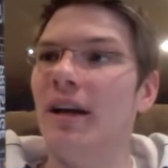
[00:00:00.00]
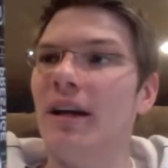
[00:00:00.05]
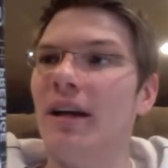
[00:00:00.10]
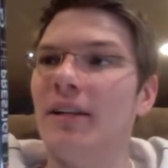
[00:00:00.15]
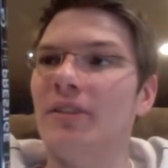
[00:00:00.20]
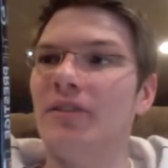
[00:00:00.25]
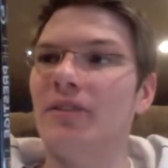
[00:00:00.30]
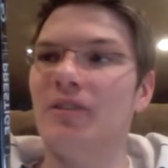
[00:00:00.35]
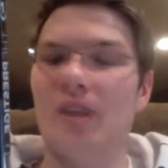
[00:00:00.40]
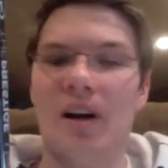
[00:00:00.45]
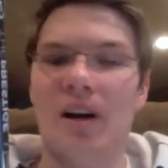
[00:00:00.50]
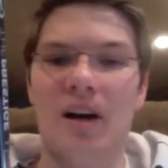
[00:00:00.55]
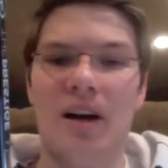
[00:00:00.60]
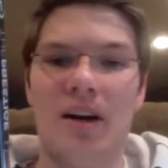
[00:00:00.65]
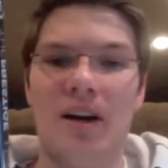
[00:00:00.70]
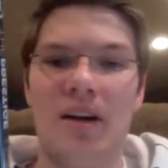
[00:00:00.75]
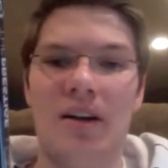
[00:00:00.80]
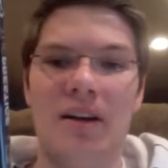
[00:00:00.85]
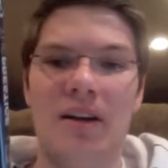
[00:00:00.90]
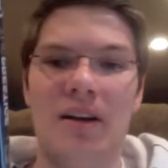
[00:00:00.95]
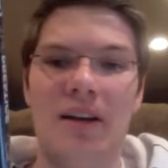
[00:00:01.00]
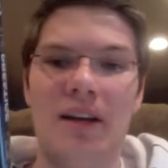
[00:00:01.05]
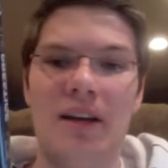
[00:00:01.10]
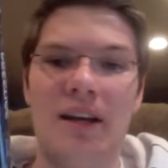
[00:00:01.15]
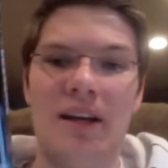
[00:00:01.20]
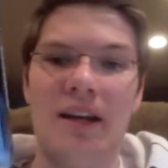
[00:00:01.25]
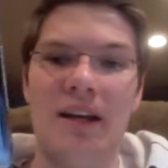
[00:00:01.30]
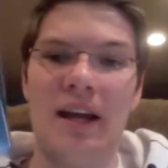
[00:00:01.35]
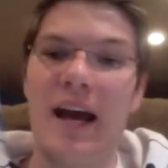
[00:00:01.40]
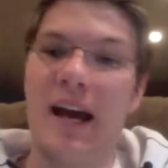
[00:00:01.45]
It's
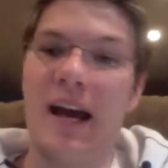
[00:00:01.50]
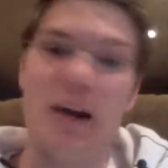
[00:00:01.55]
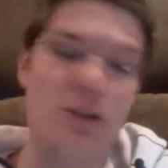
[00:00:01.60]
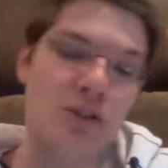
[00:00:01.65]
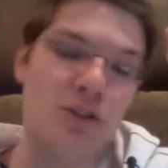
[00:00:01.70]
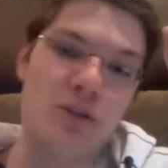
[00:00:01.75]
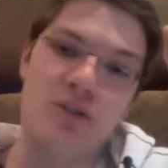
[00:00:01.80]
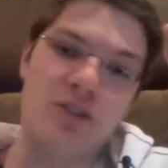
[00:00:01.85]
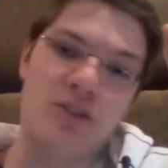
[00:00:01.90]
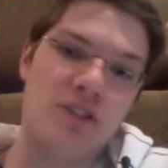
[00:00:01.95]
and I also,